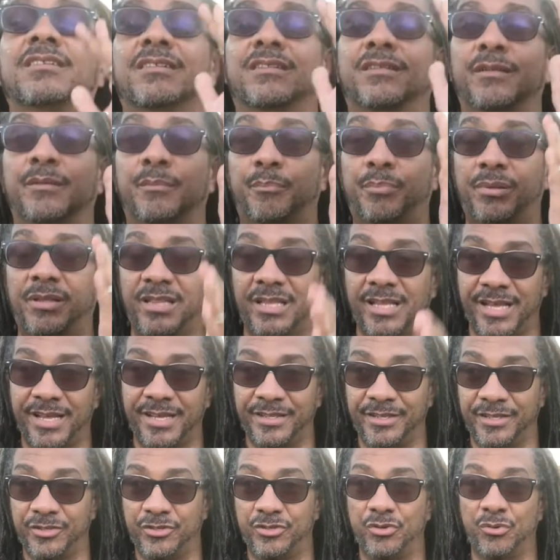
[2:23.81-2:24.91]
the play
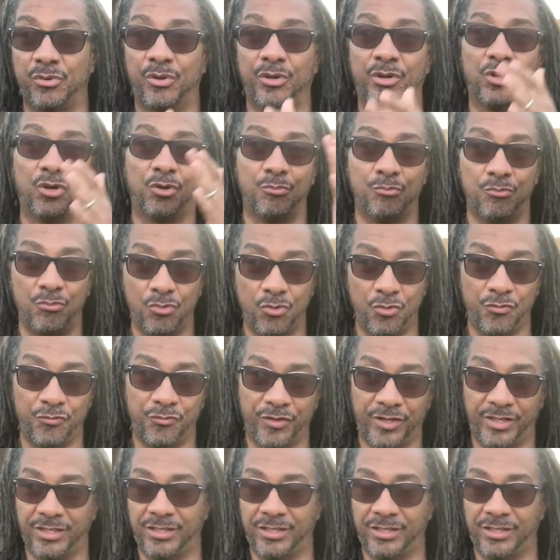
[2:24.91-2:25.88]
they're doing, a movie,